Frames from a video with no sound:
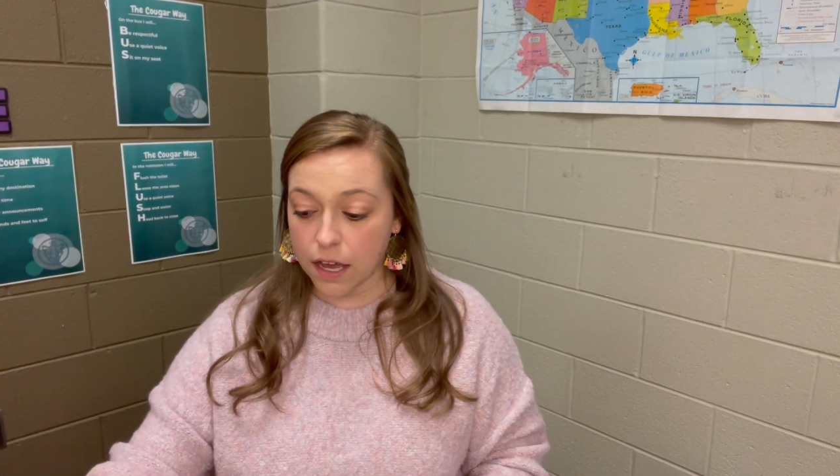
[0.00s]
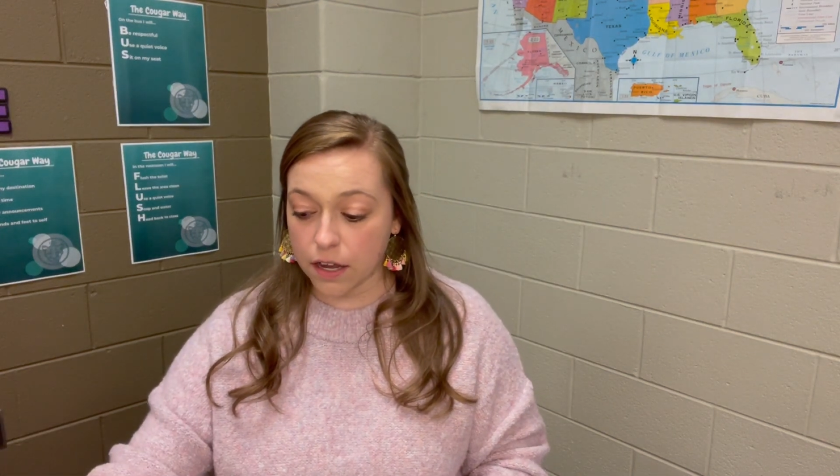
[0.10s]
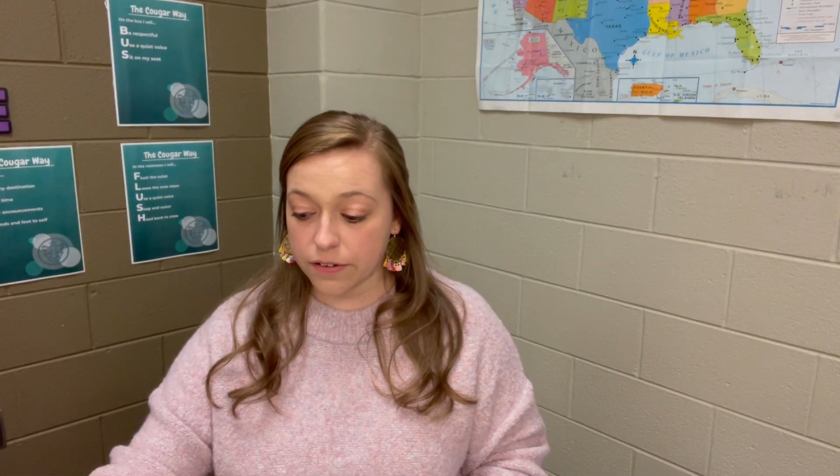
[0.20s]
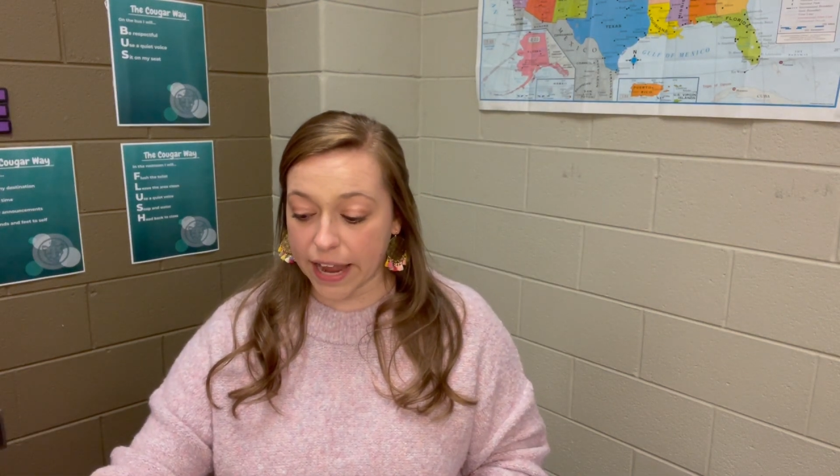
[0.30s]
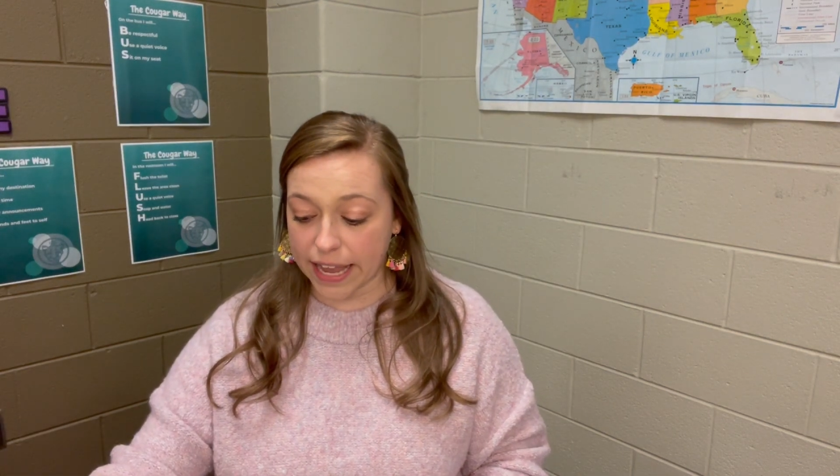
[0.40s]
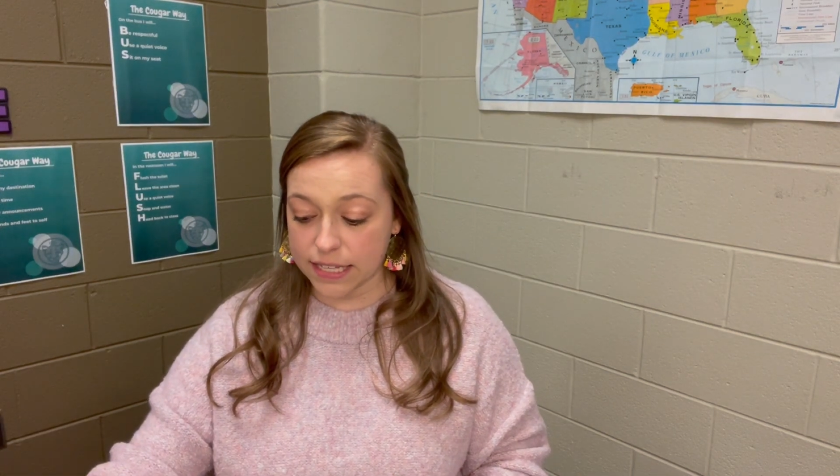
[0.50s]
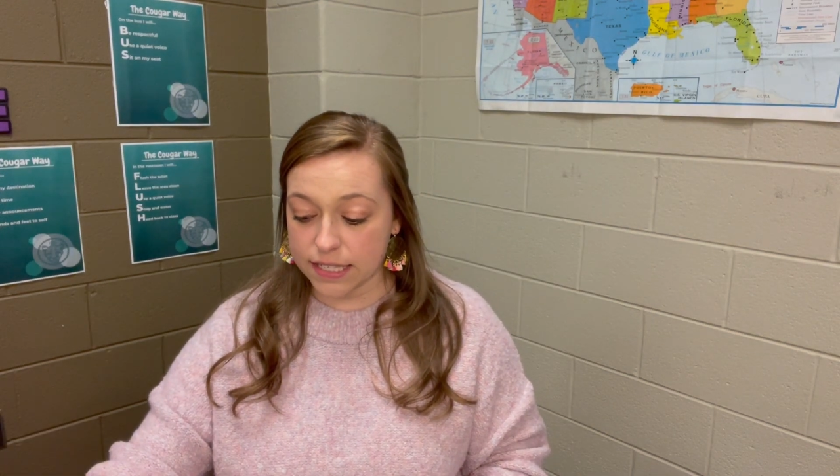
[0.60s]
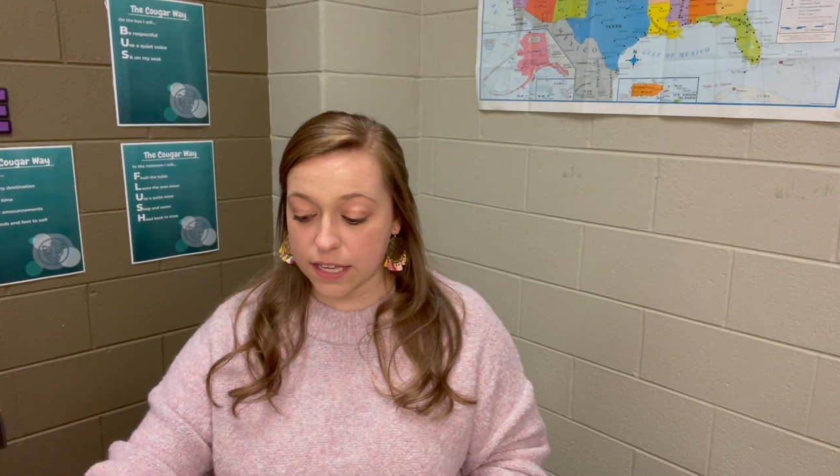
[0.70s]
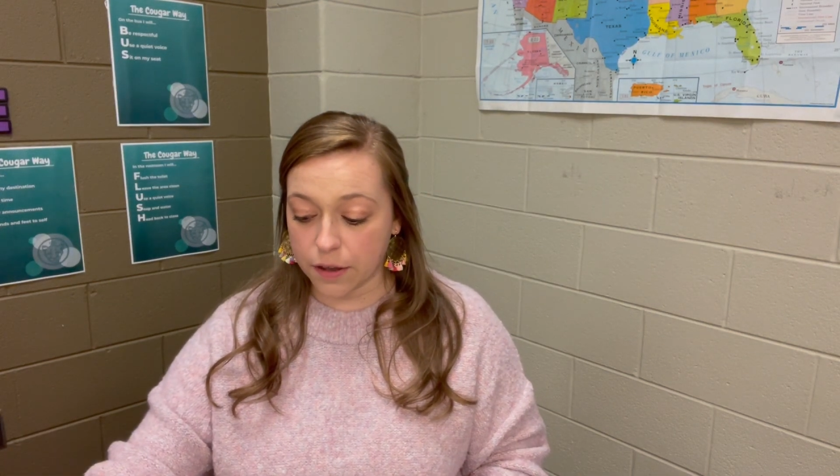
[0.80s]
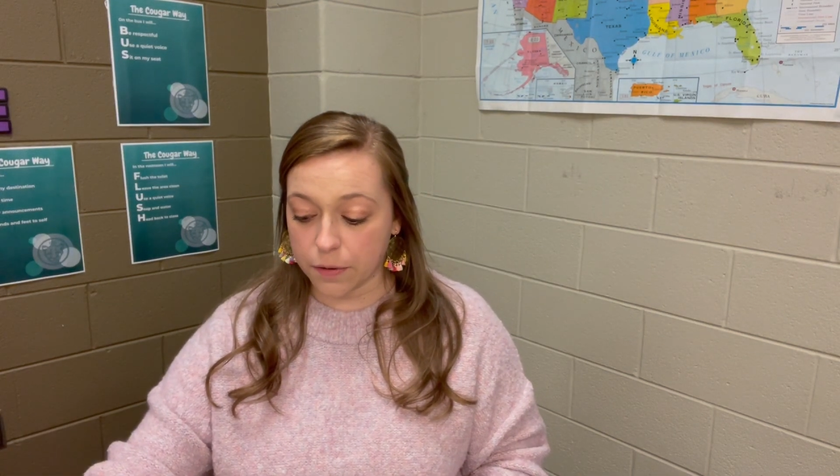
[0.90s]
All right,
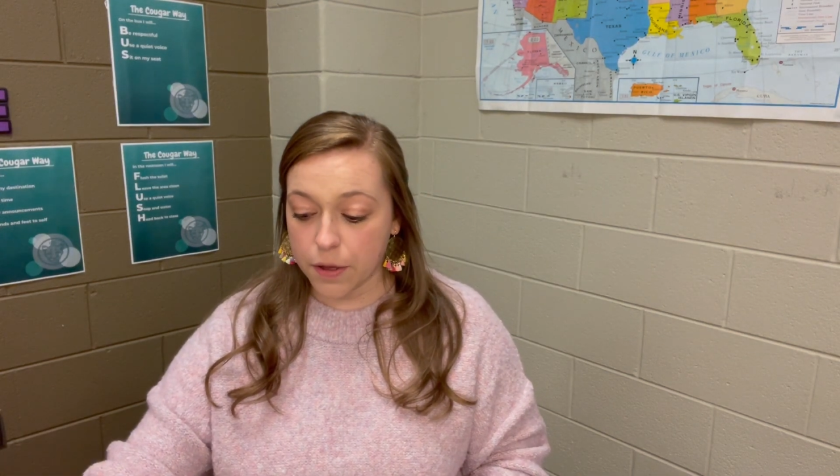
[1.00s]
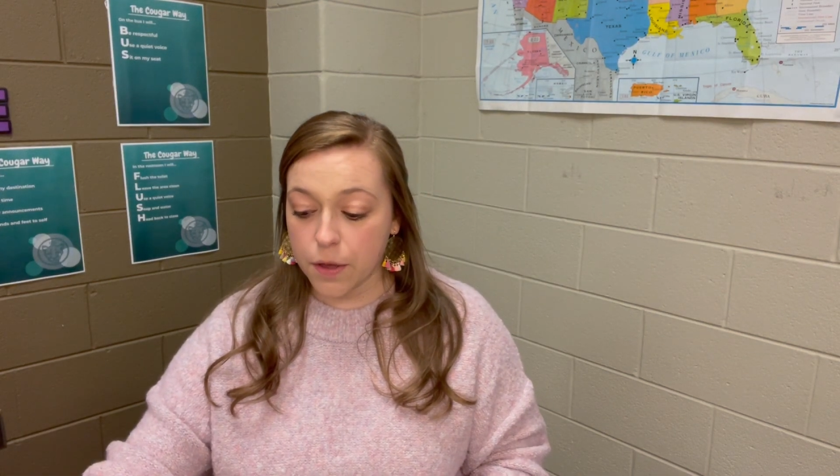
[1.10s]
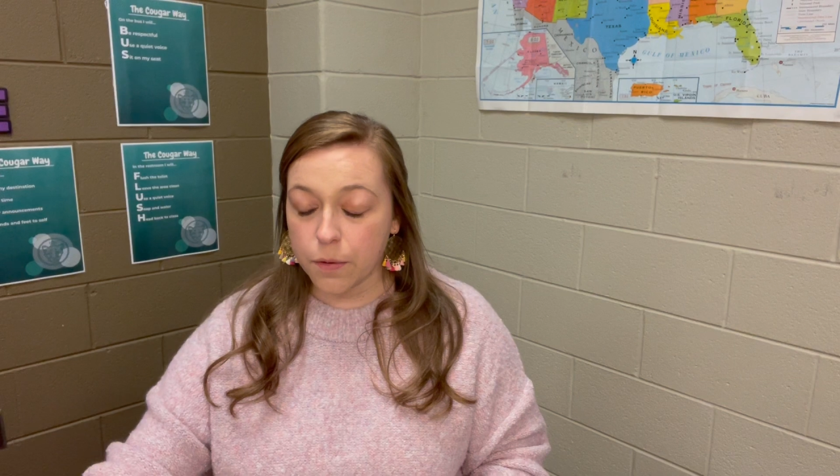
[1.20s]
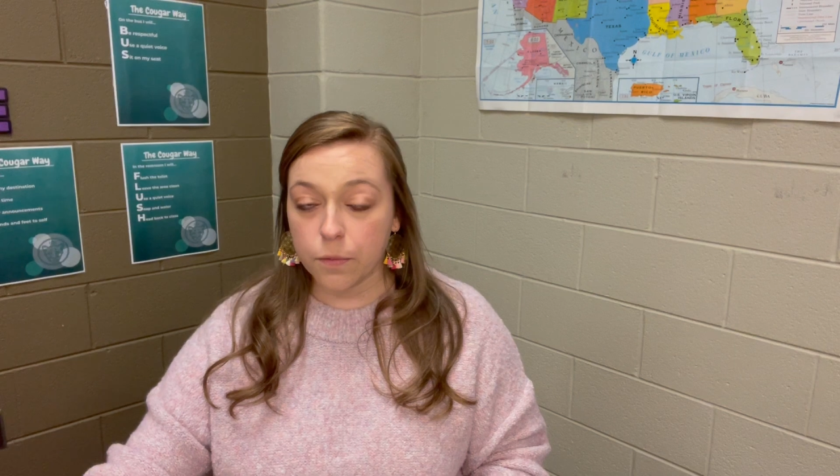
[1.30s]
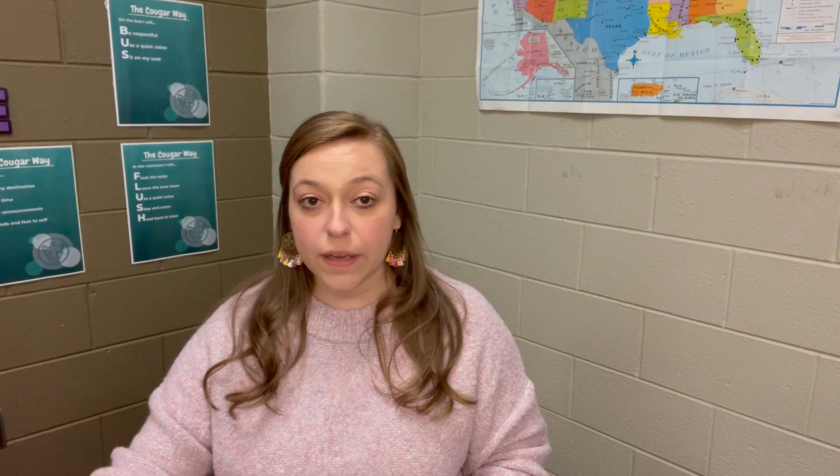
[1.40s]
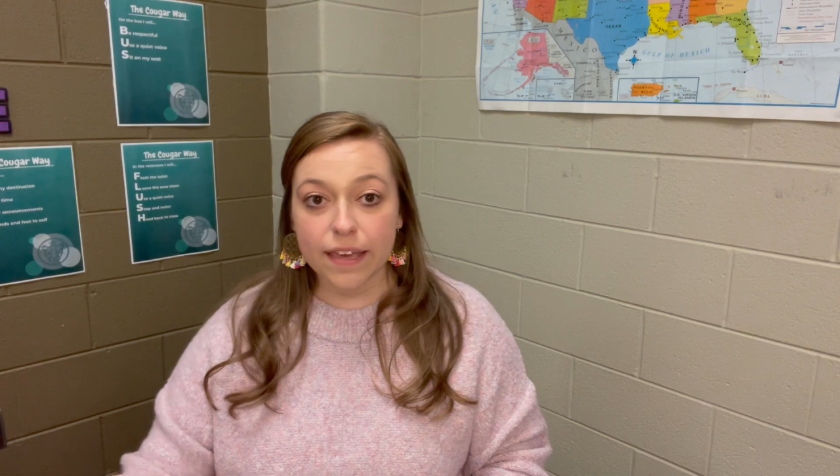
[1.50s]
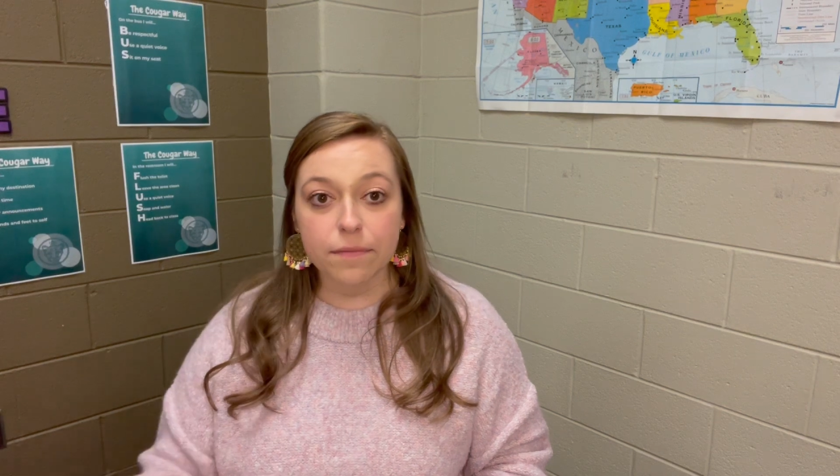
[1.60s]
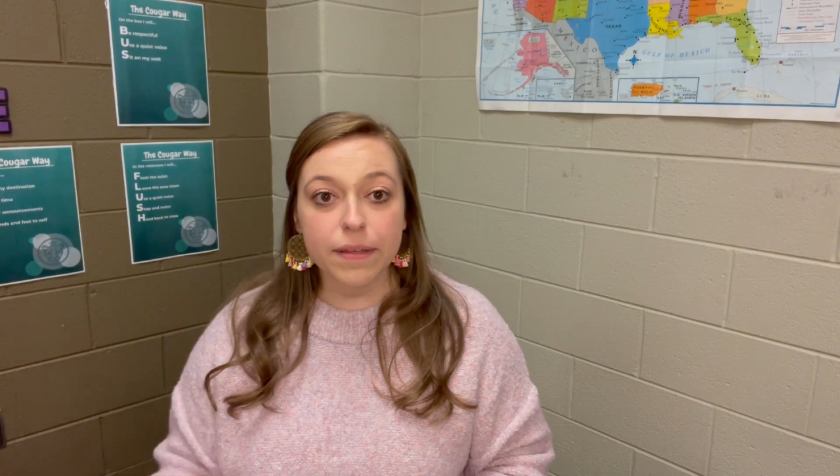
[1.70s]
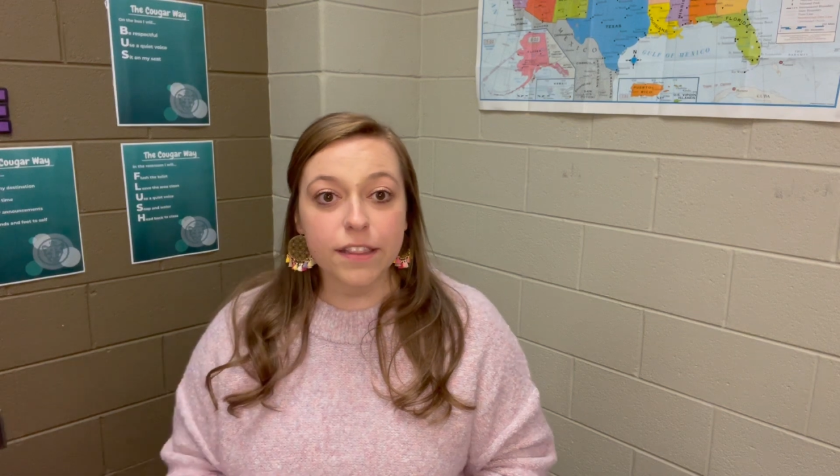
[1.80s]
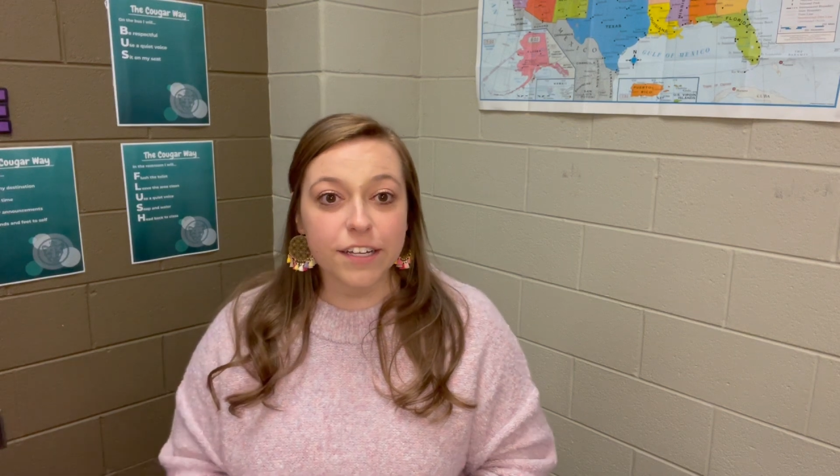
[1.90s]
so we have been